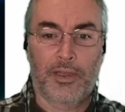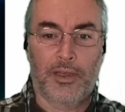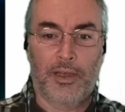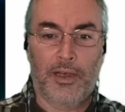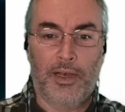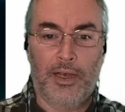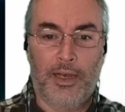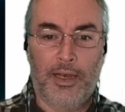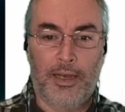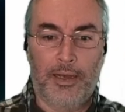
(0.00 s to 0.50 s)

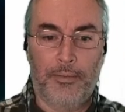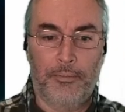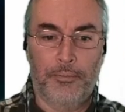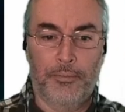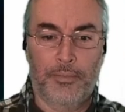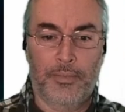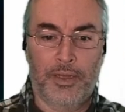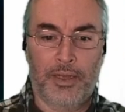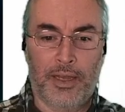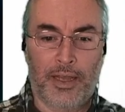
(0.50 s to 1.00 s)
I
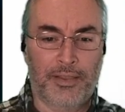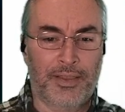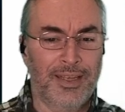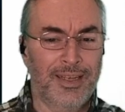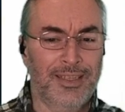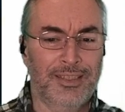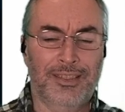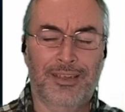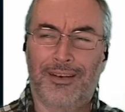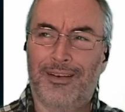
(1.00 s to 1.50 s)
think
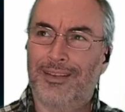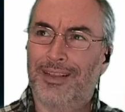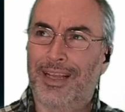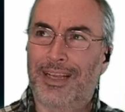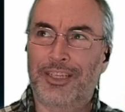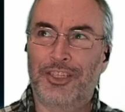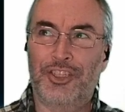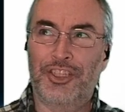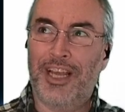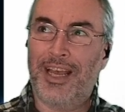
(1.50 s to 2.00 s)
it's called
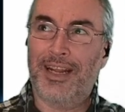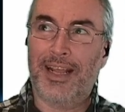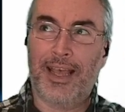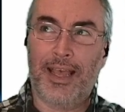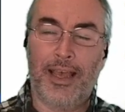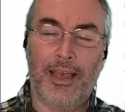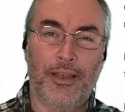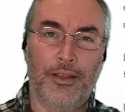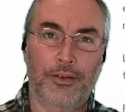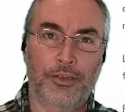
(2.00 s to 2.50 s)
like Jet
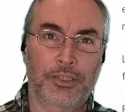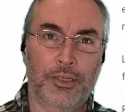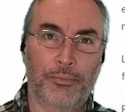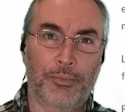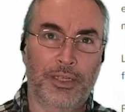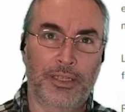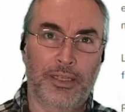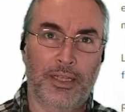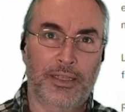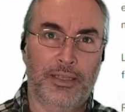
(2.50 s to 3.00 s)
A or
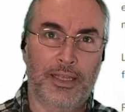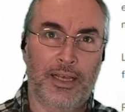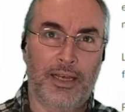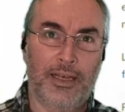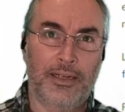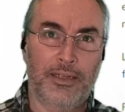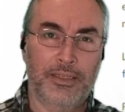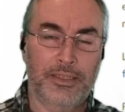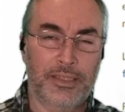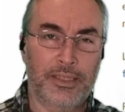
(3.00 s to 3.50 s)
something like
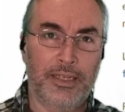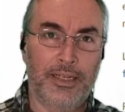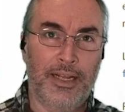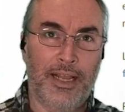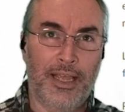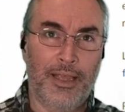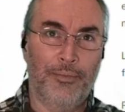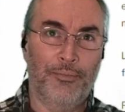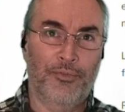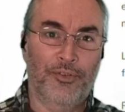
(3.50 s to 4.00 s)
that is the
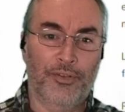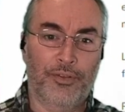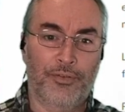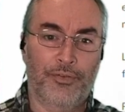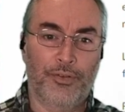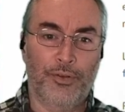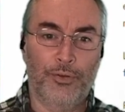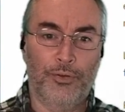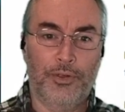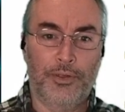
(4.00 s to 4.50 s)
name for the
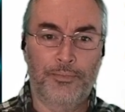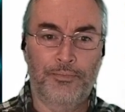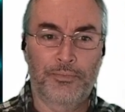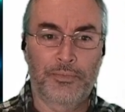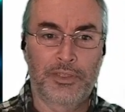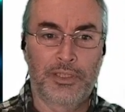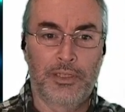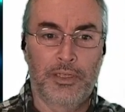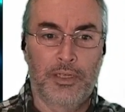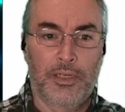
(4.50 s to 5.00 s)
fuel.
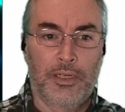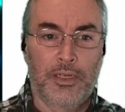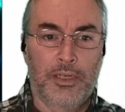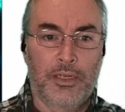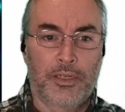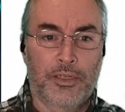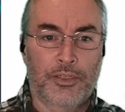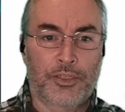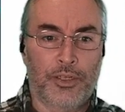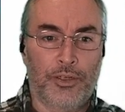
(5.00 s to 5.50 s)

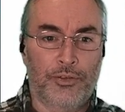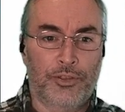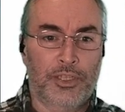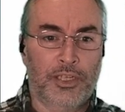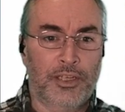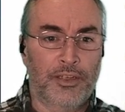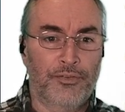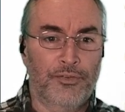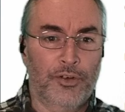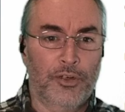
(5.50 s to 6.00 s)
So to
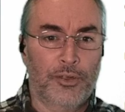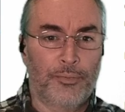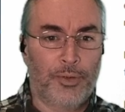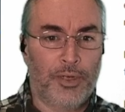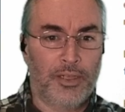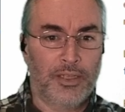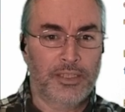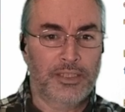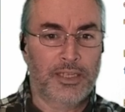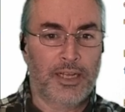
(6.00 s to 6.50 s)
convert a
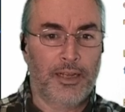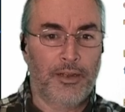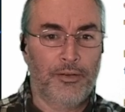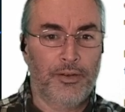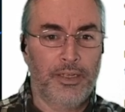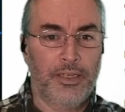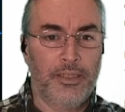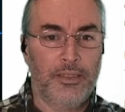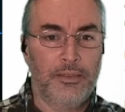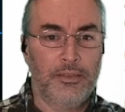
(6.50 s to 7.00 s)

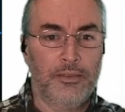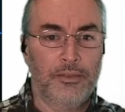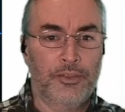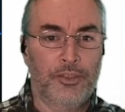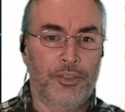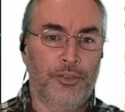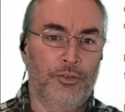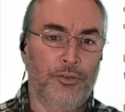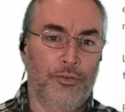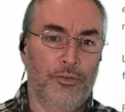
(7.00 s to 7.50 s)
polystyrene
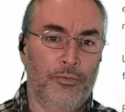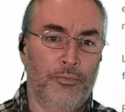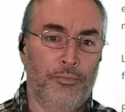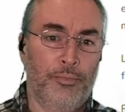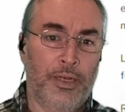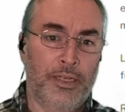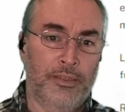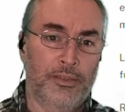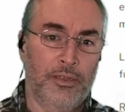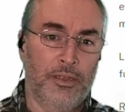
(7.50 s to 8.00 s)
to
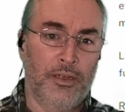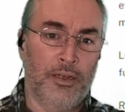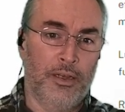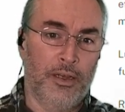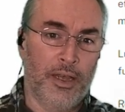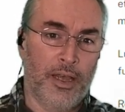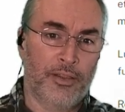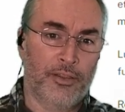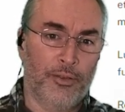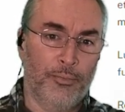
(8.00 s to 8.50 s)

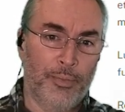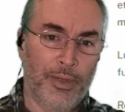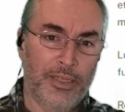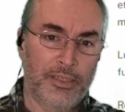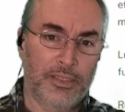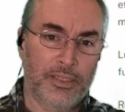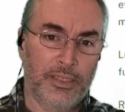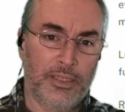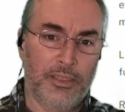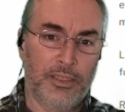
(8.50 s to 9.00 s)

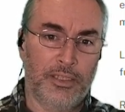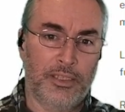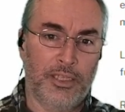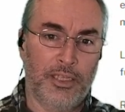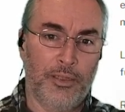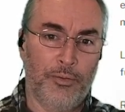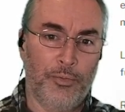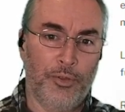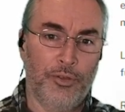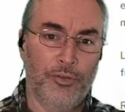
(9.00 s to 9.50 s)
ethylbenzene, the
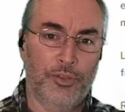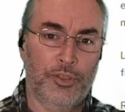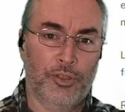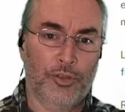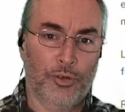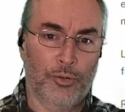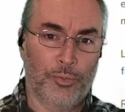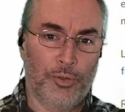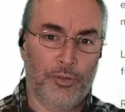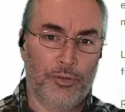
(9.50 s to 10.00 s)
team used
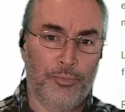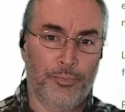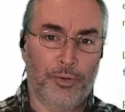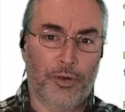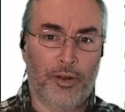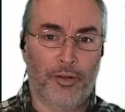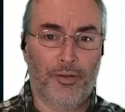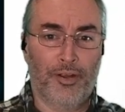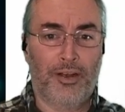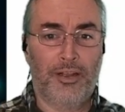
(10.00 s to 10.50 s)
thermal
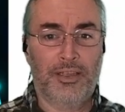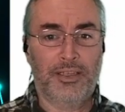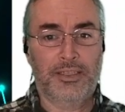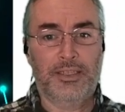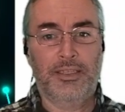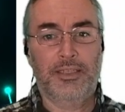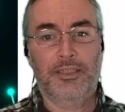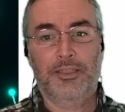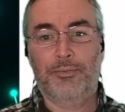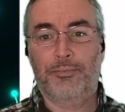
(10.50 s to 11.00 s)

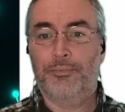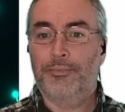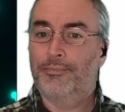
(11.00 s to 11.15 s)
pyrolysis.